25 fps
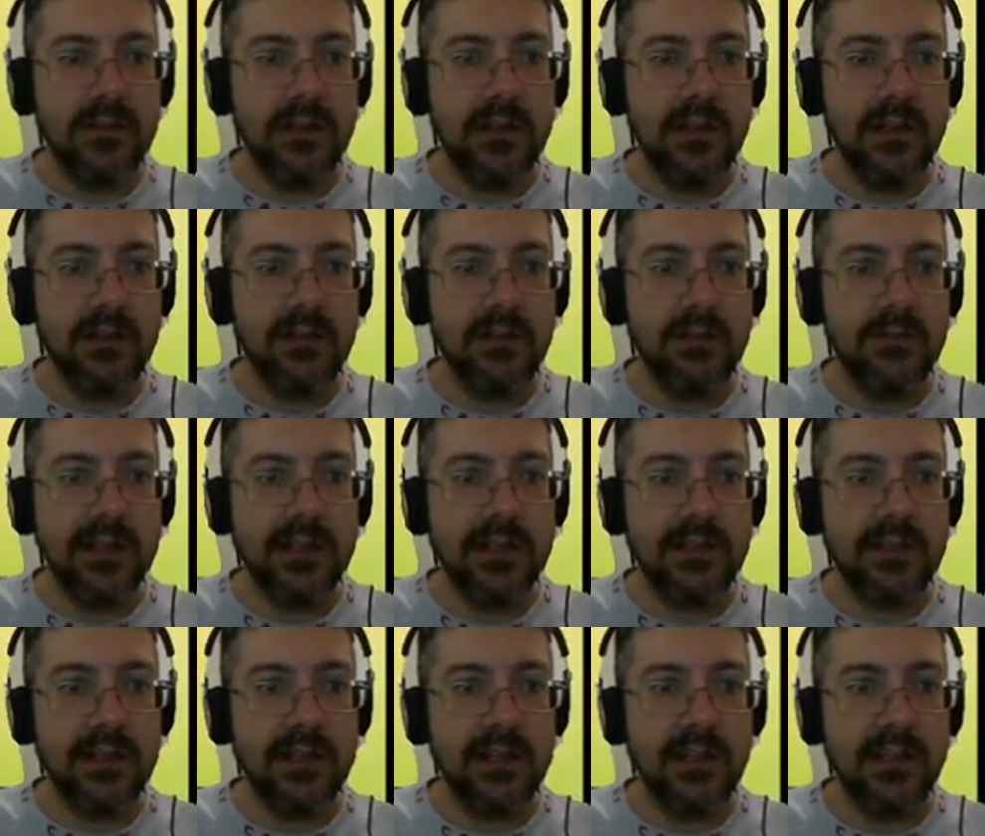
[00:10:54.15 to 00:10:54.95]
I
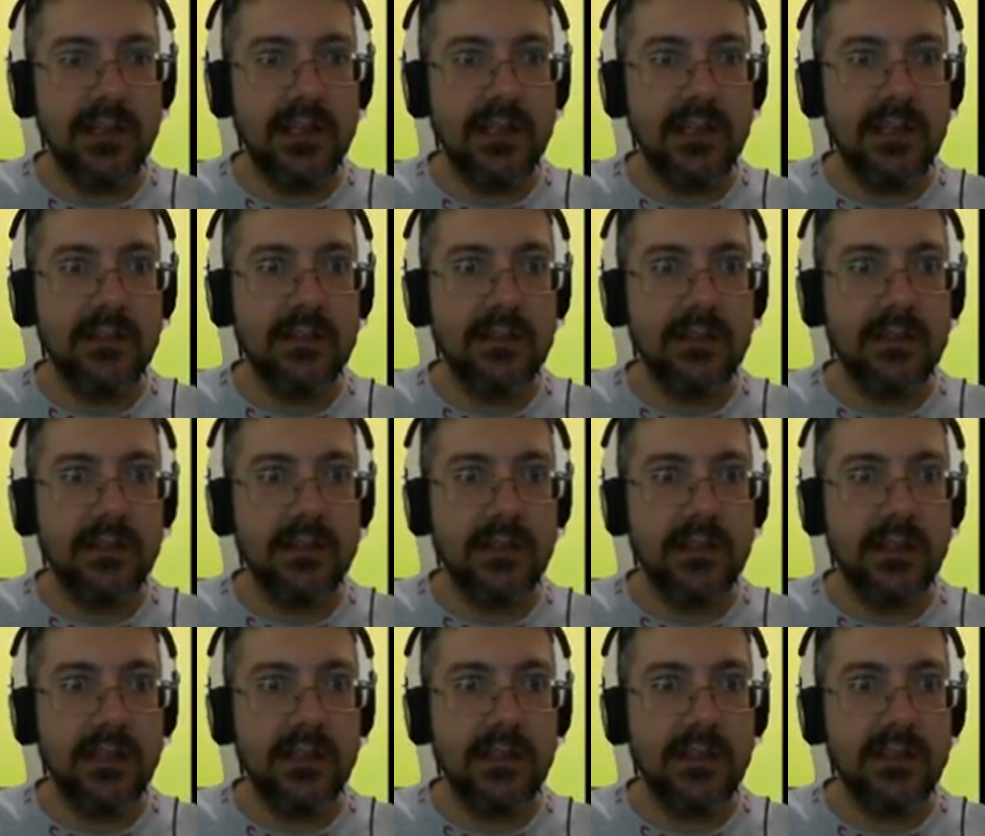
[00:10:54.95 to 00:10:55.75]
right click it
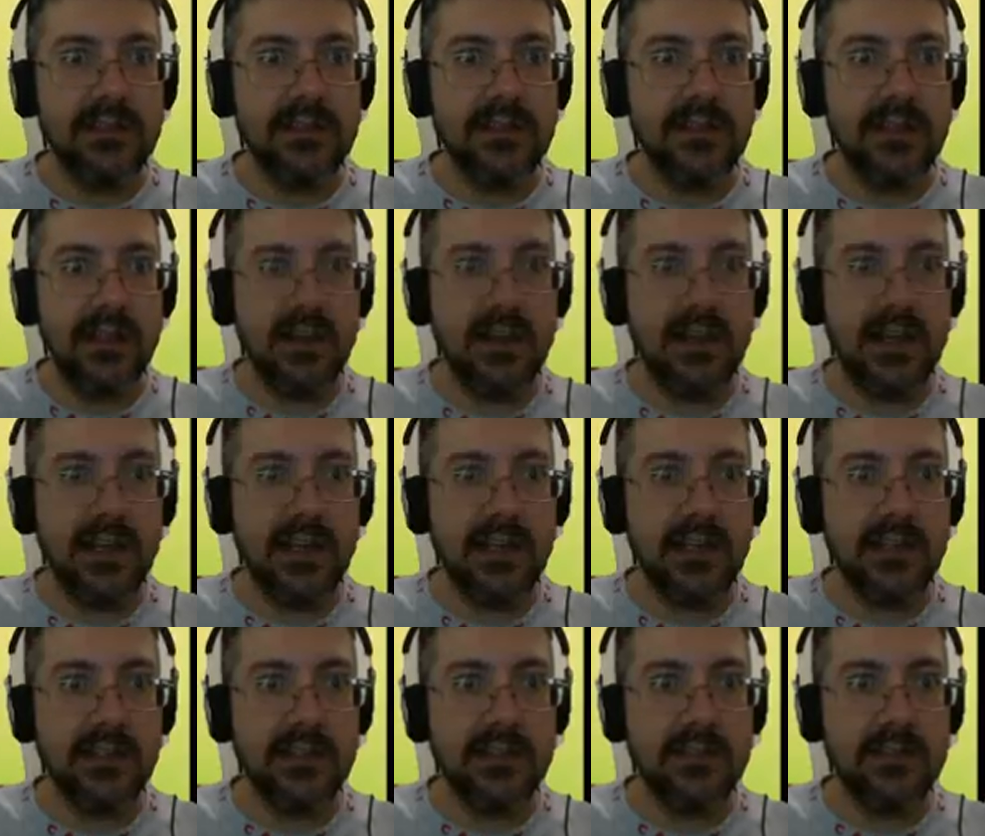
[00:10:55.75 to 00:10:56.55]
and I
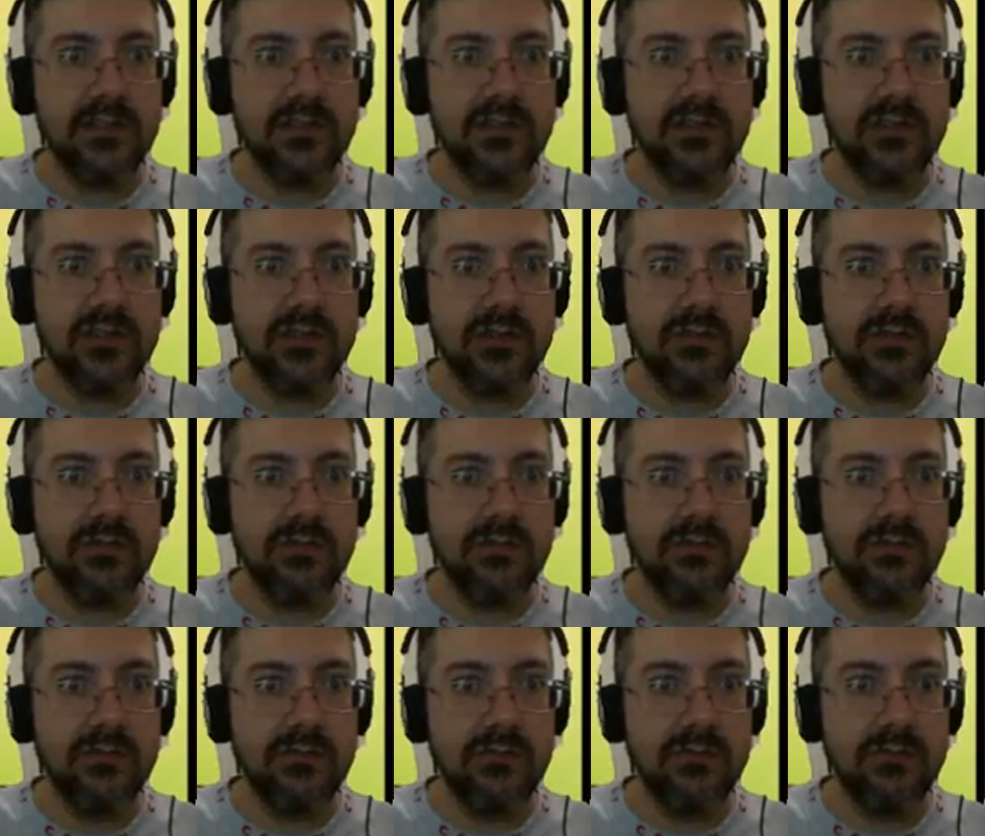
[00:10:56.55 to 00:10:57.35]
select
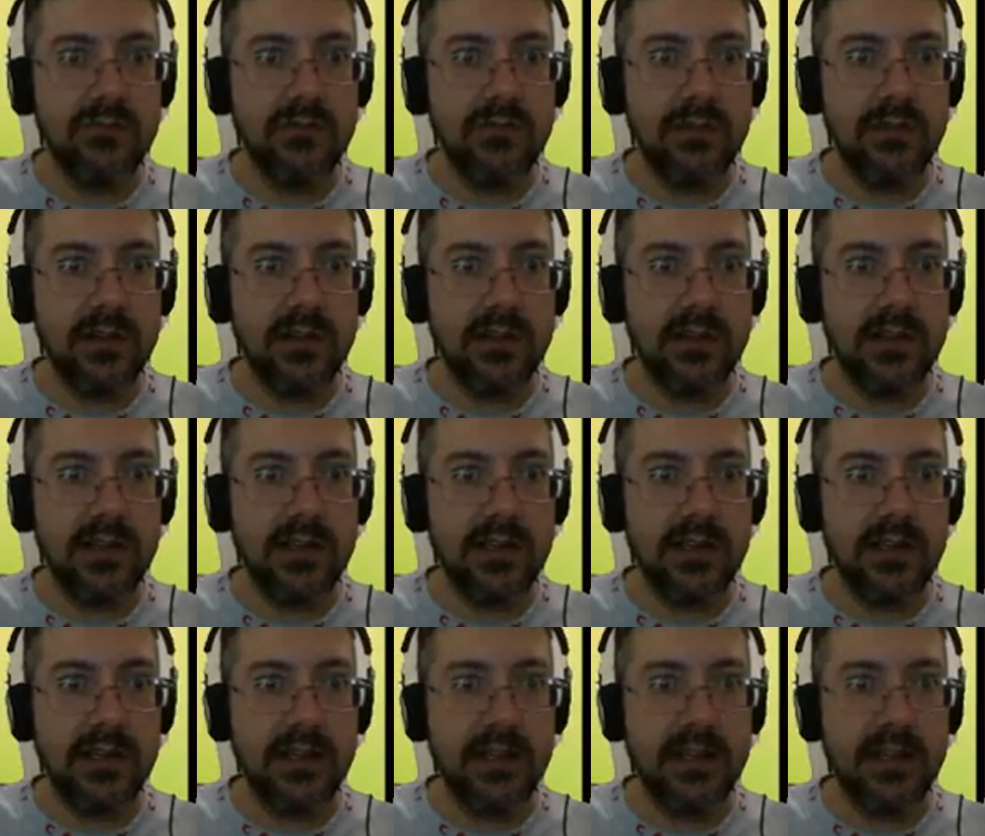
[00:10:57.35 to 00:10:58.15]
show
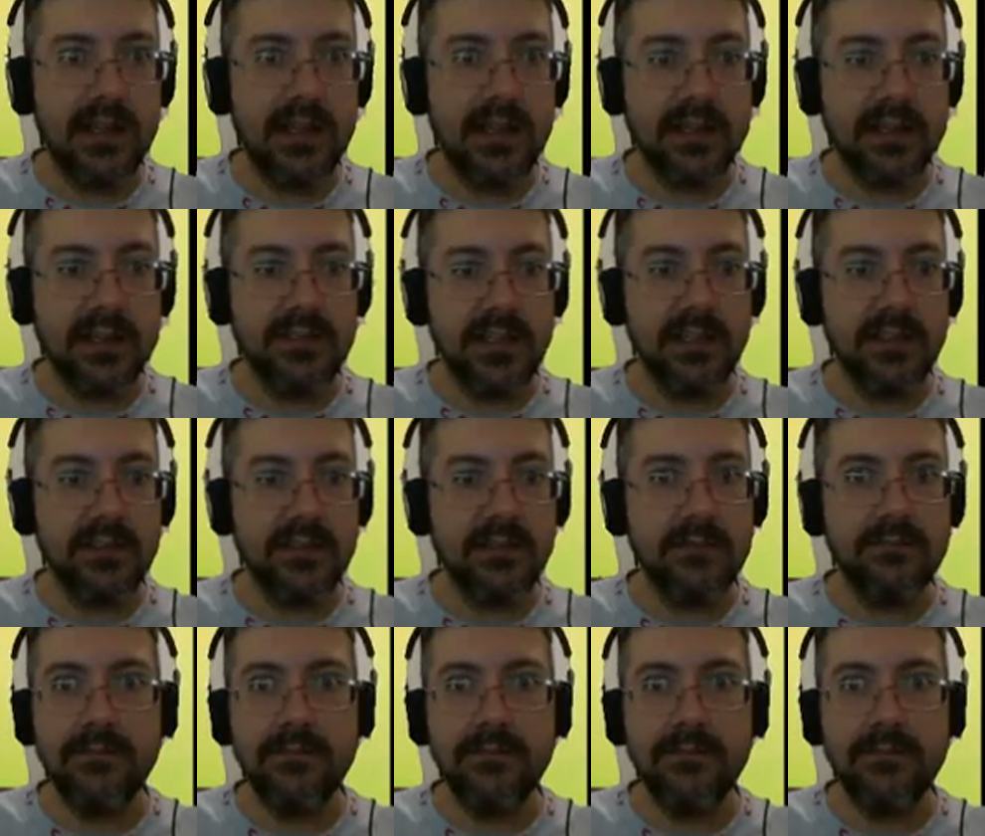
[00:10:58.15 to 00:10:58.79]
X-fade.